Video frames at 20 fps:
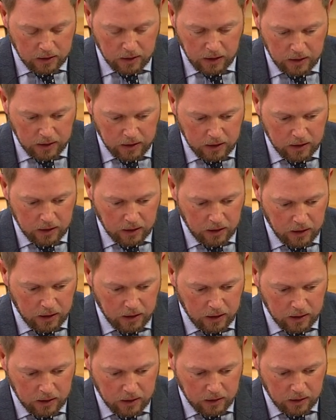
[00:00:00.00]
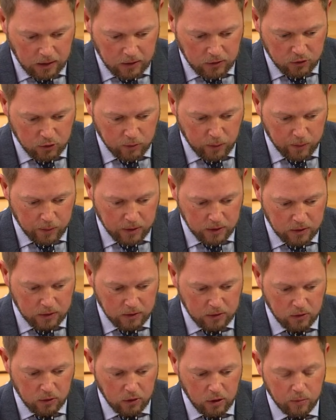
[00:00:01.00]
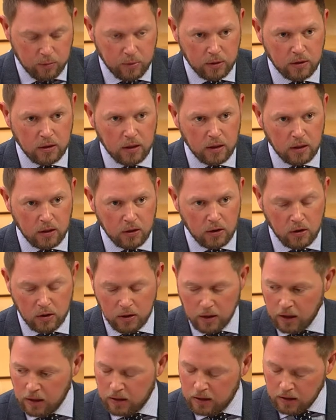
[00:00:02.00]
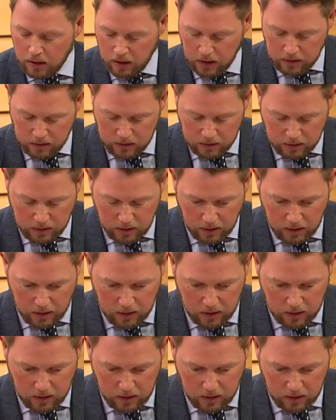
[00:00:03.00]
like Stuart McMillan, grew up in Greenock and